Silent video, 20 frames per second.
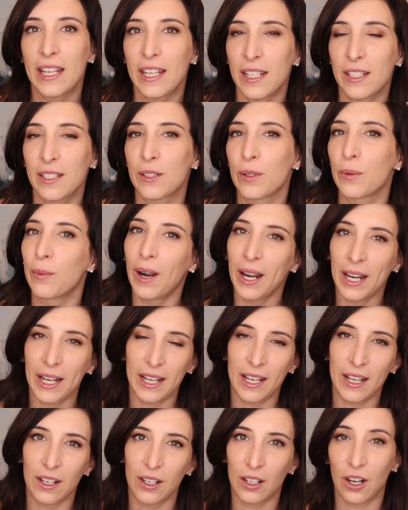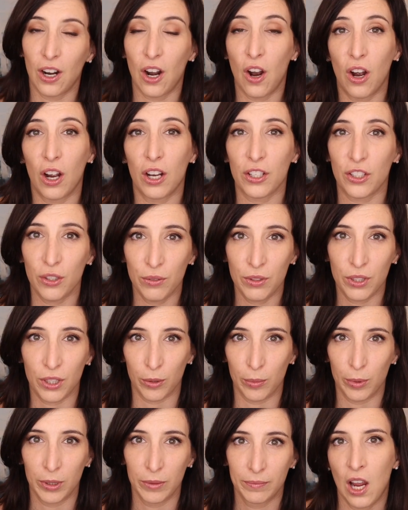is right here on
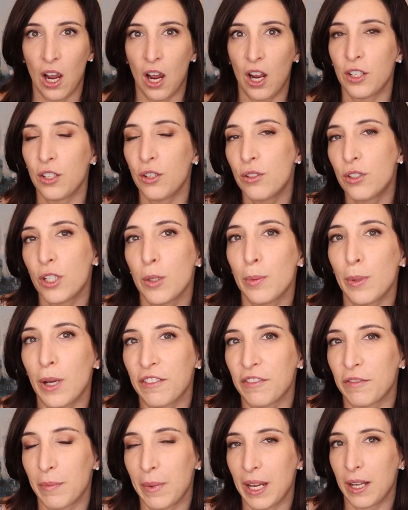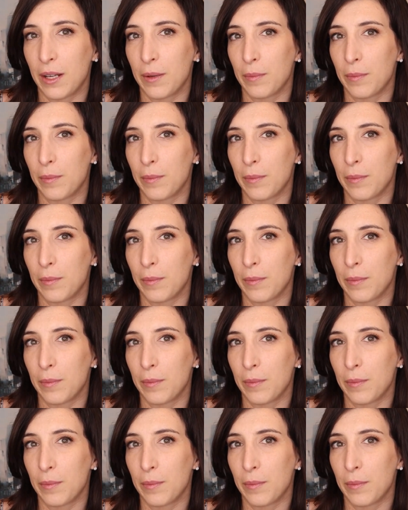YouTube. On YouTube, I've made